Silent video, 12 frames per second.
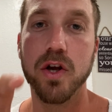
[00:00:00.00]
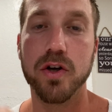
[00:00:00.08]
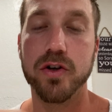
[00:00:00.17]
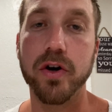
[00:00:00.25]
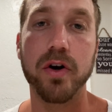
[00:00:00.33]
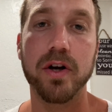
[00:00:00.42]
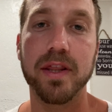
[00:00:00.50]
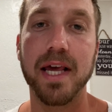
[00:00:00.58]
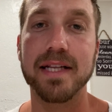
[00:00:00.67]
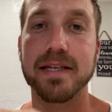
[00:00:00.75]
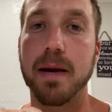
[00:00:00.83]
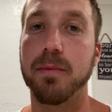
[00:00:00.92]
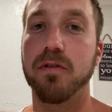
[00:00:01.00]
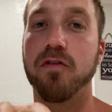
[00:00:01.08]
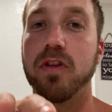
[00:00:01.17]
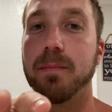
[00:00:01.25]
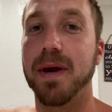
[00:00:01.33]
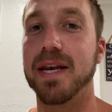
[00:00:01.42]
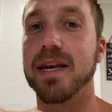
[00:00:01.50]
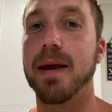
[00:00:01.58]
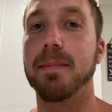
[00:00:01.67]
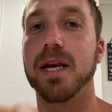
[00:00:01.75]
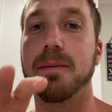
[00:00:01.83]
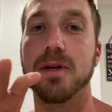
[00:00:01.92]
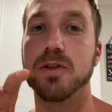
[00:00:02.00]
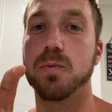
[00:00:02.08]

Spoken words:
during that time of the pandemic because